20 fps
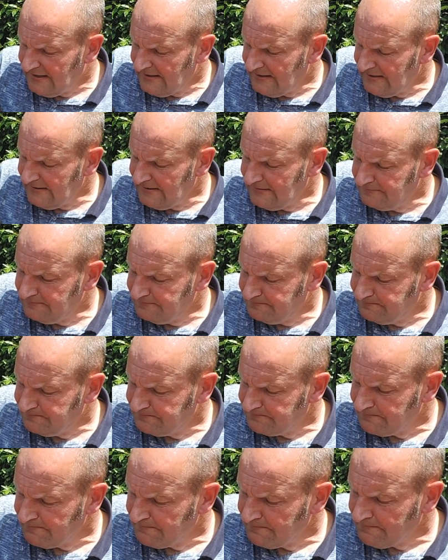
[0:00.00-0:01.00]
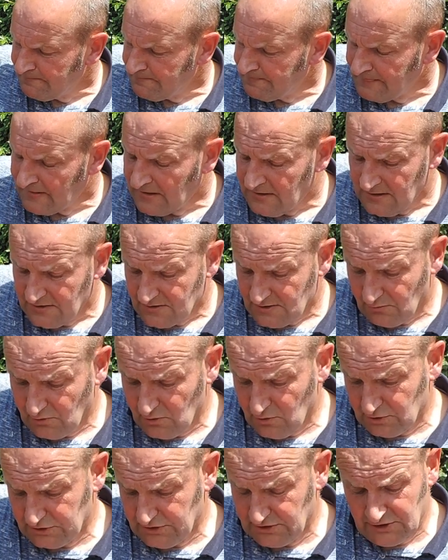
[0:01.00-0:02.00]
So
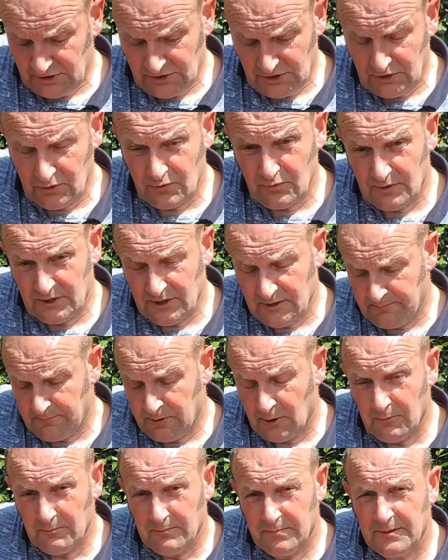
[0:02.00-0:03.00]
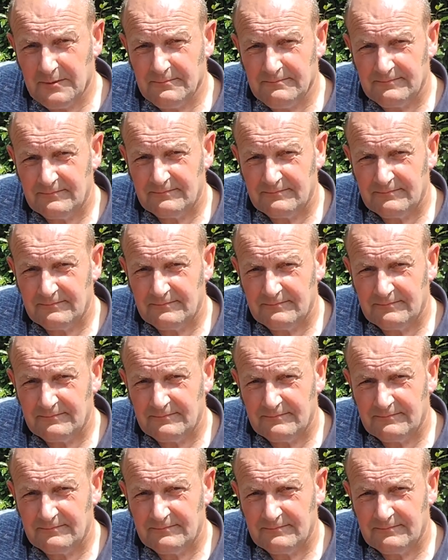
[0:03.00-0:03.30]
I ordered a new pump.